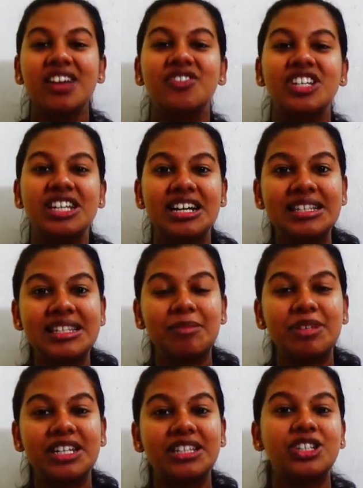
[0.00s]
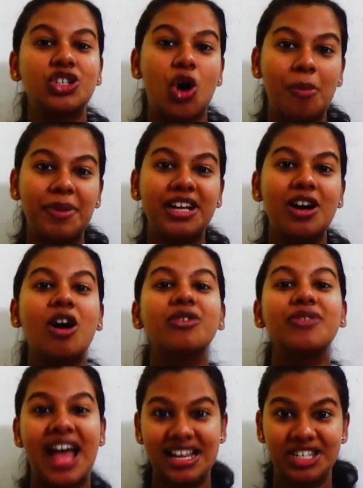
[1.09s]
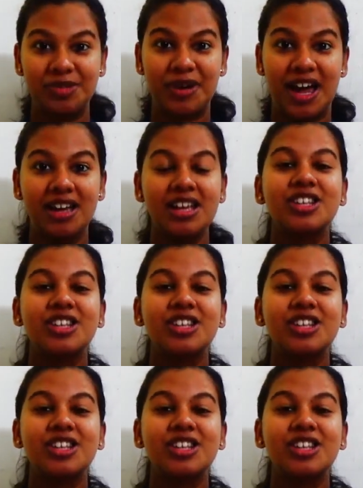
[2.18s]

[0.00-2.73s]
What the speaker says: which comes under the topic of algebra.